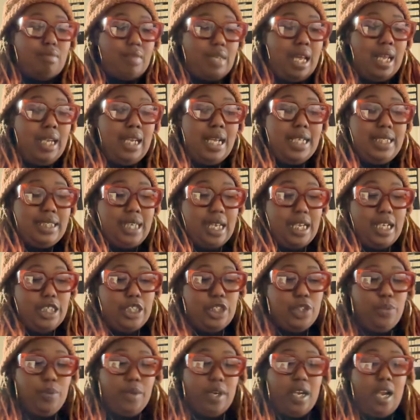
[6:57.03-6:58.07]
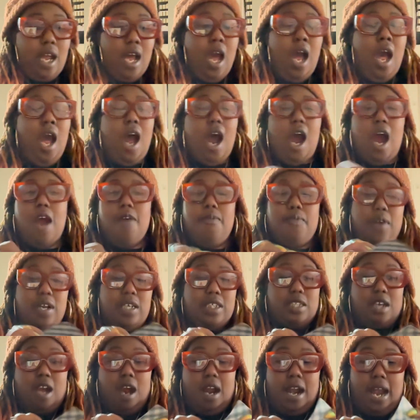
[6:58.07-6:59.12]
let's get into it. Our
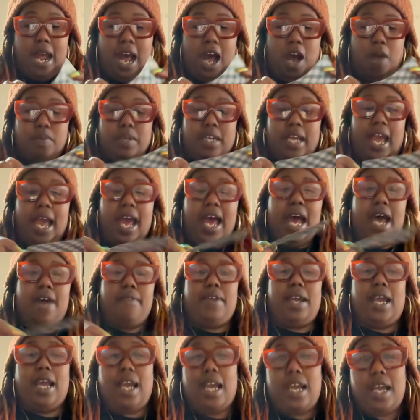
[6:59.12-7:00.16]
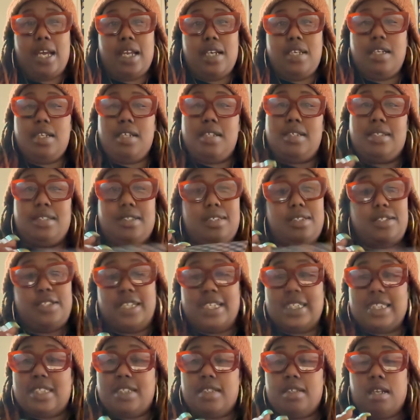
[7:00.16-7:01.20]
first card out, we have, and
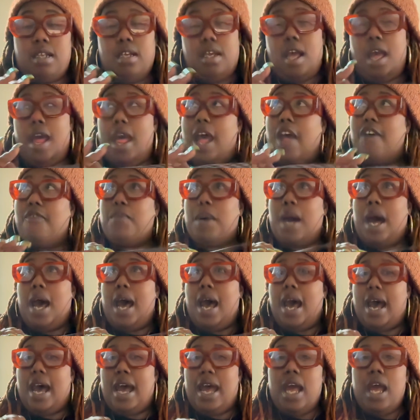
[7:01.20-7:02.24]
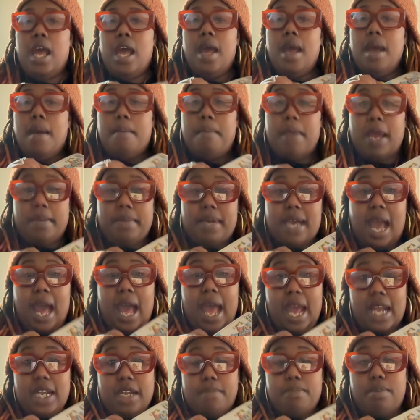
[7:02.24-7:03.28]
just FYI, baby, I
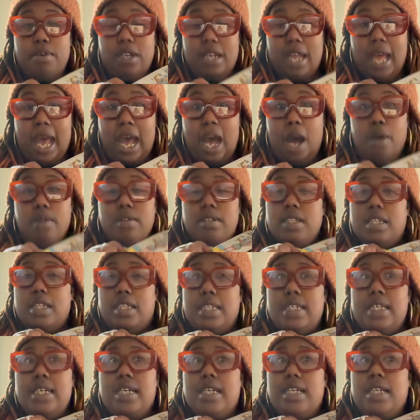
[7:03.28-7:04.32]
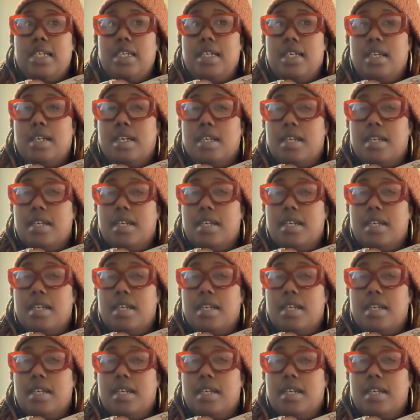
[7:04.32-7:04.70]
had to pull out the